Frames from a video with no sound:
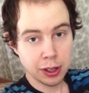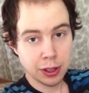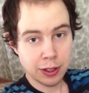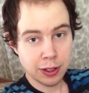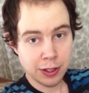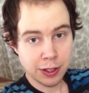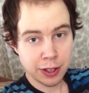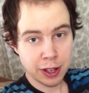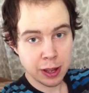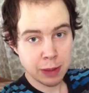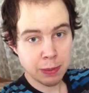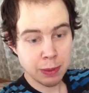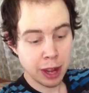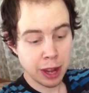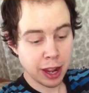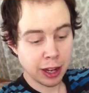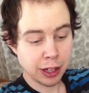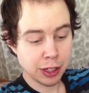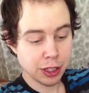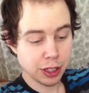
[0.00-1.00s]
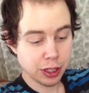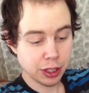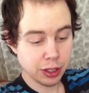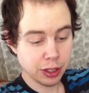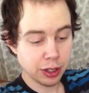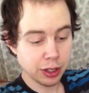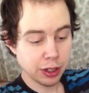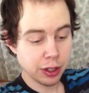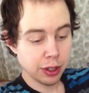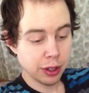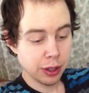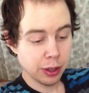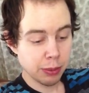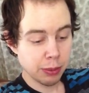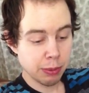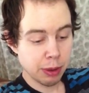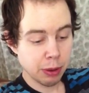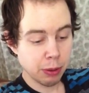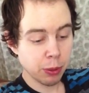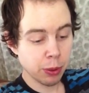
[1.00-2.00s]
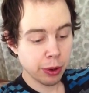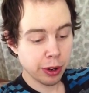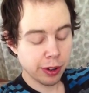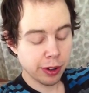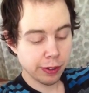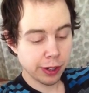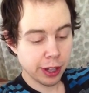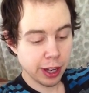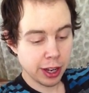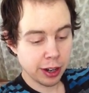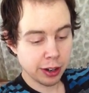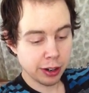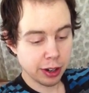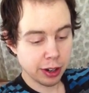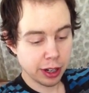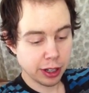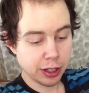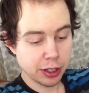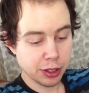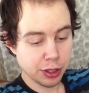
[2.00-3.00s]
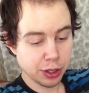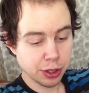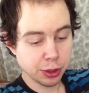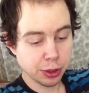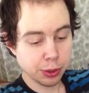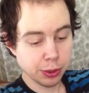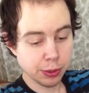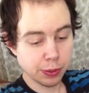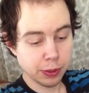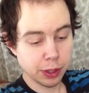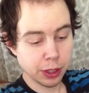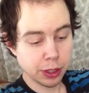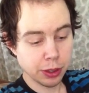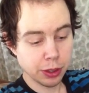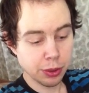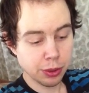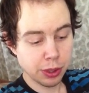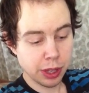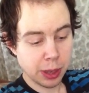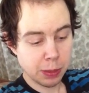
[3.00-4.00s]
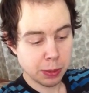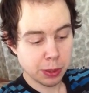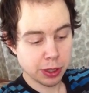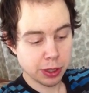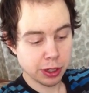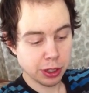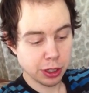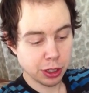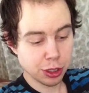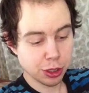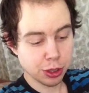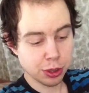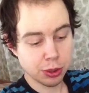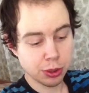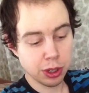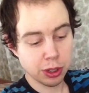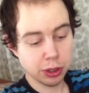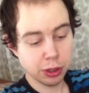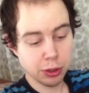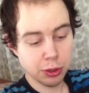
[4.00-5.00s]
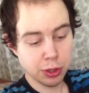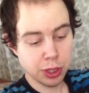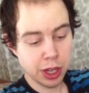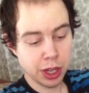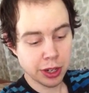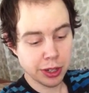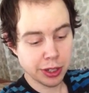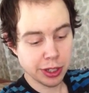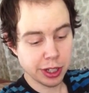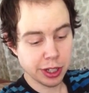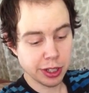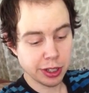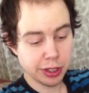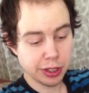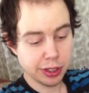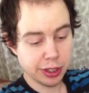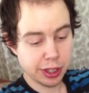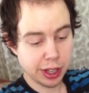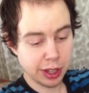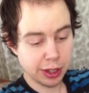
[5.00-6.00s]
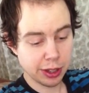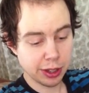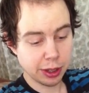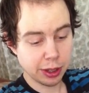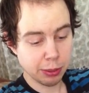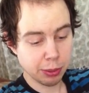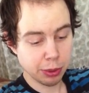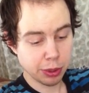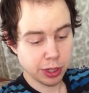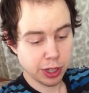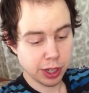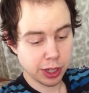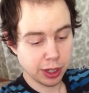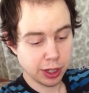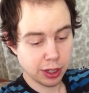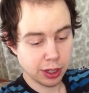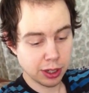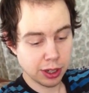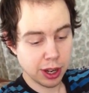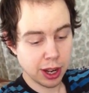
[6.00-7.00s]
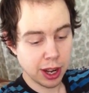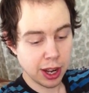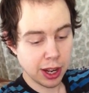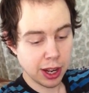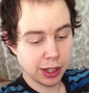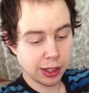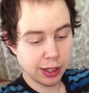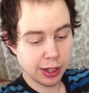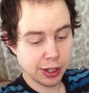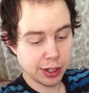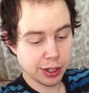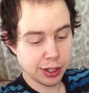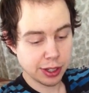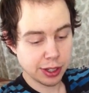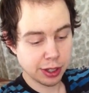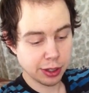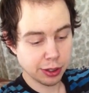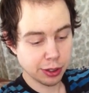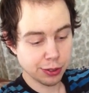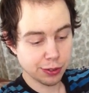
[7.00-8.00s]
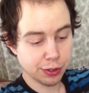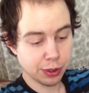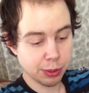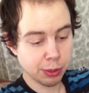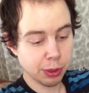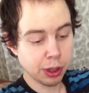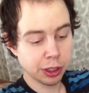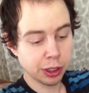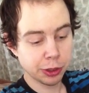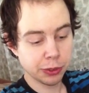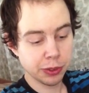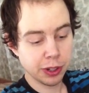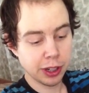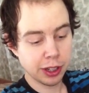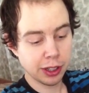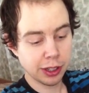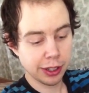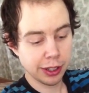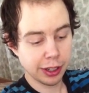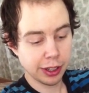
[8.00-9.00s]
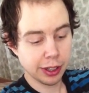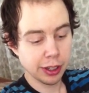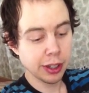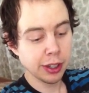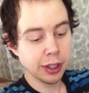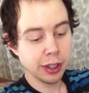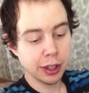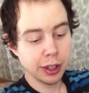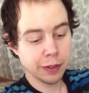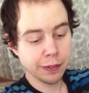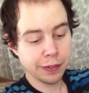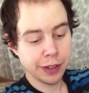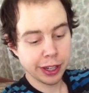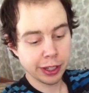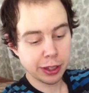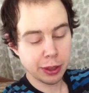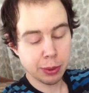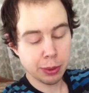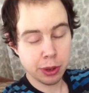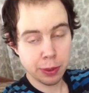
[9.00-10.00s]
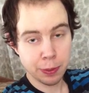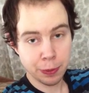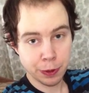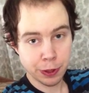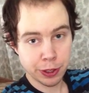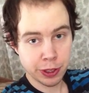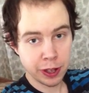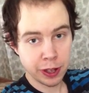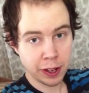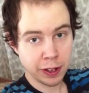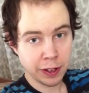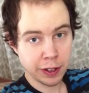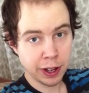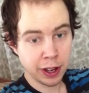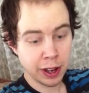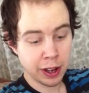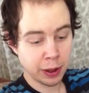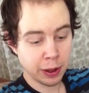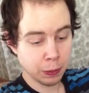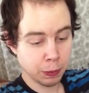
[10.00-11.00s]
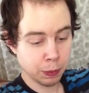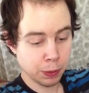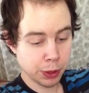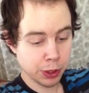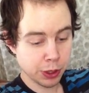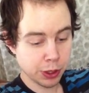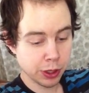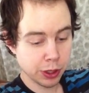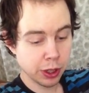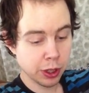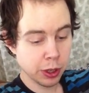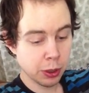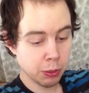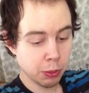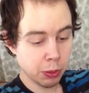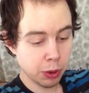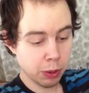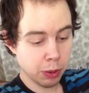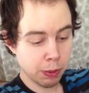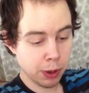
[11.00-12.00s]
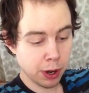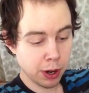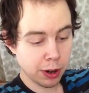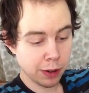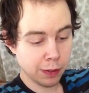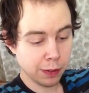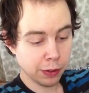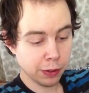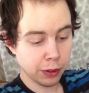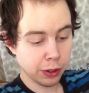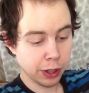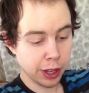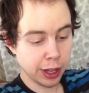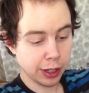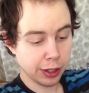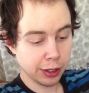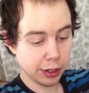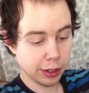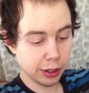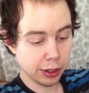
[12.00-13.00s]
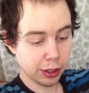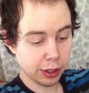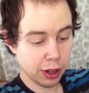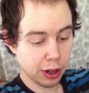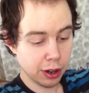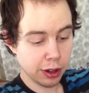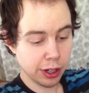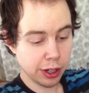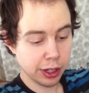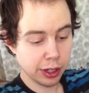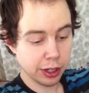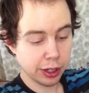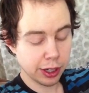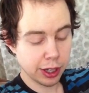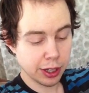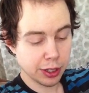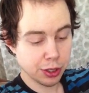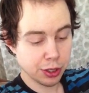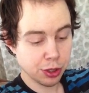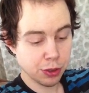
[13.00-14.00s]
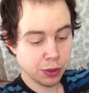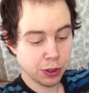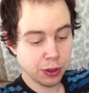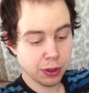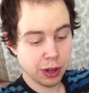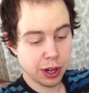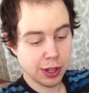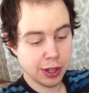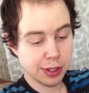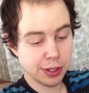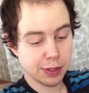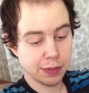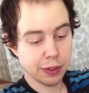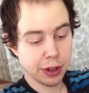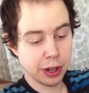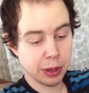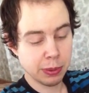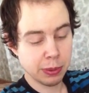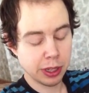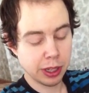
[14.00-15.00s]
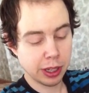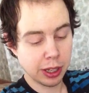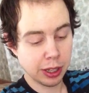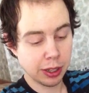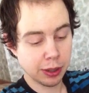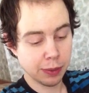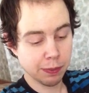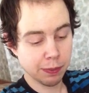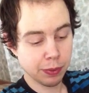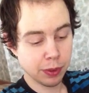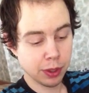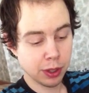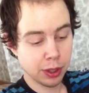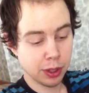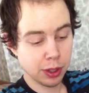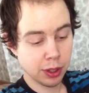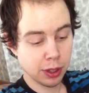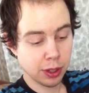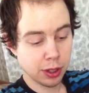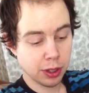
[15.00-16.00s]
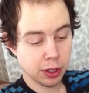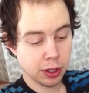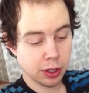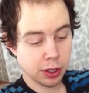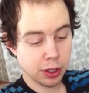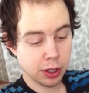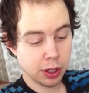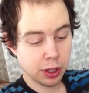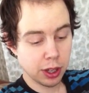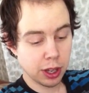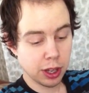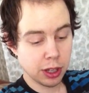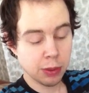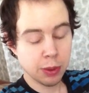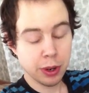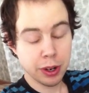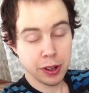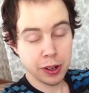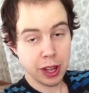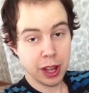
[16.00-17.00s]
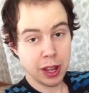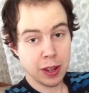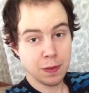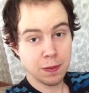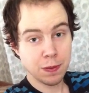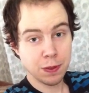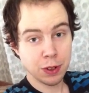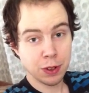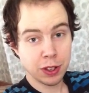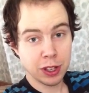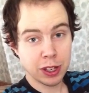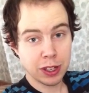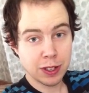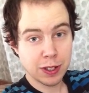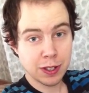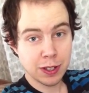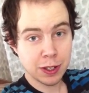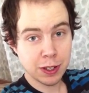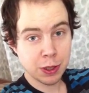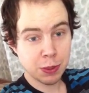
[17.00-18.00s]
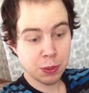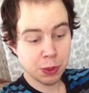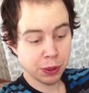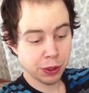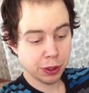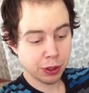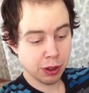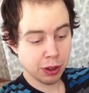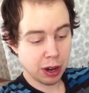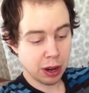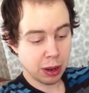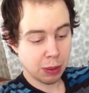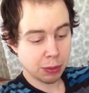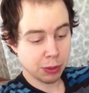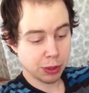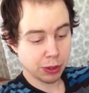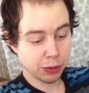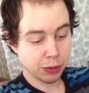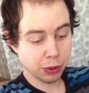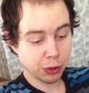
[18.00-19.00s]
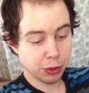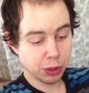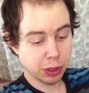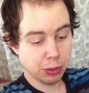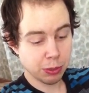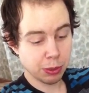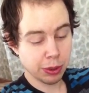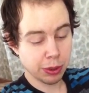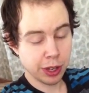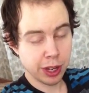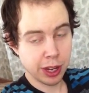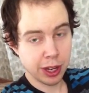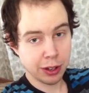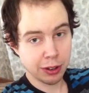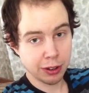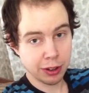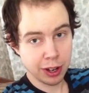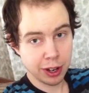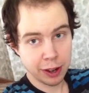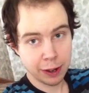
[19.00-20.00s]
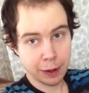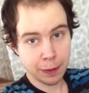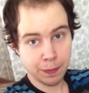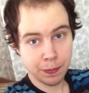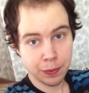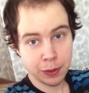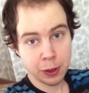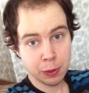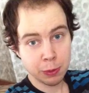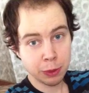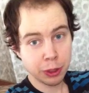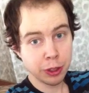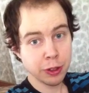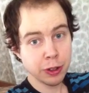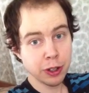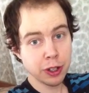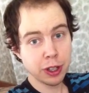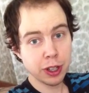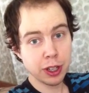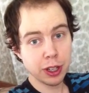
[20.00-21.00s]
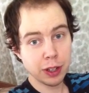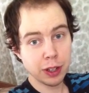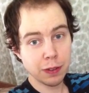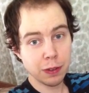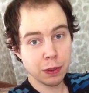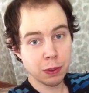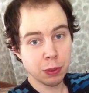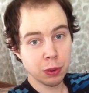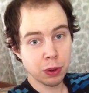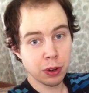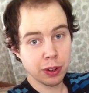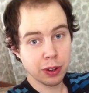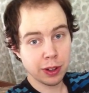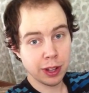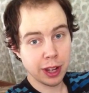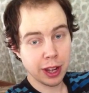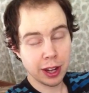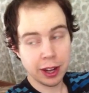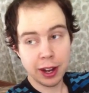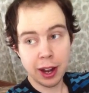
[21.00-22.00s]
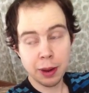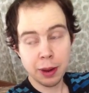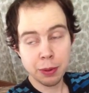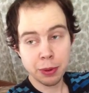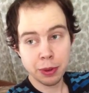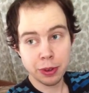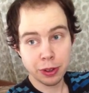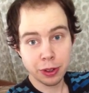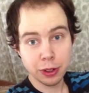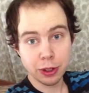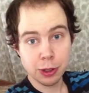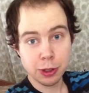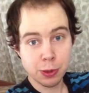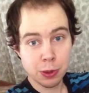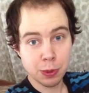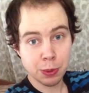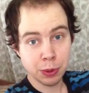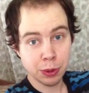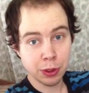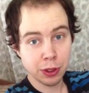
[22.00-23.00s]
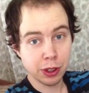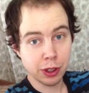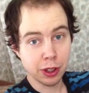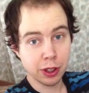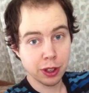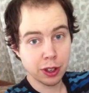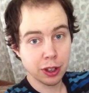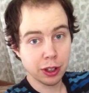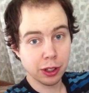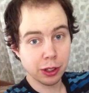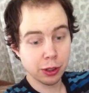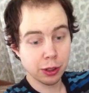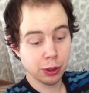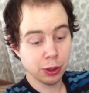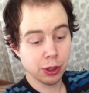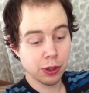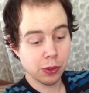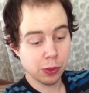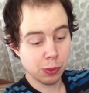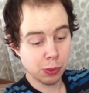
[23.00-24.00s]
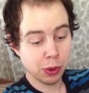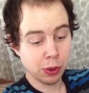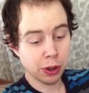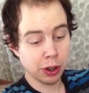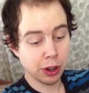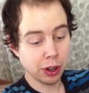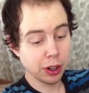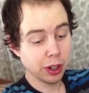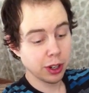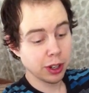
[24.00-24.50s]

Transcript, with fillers: The same action may ward off cataracts too. A new lab study showed lutein and zeaxanthin protected eye lens cells from ultraviolet light. In fact, they were almost 10 times more powerful at guarding against UV rays than vitamin E. And you want to aim for like 6 milligrams of lutein per day in your diet. But you can get even more than that, and I would encourage people to include even more.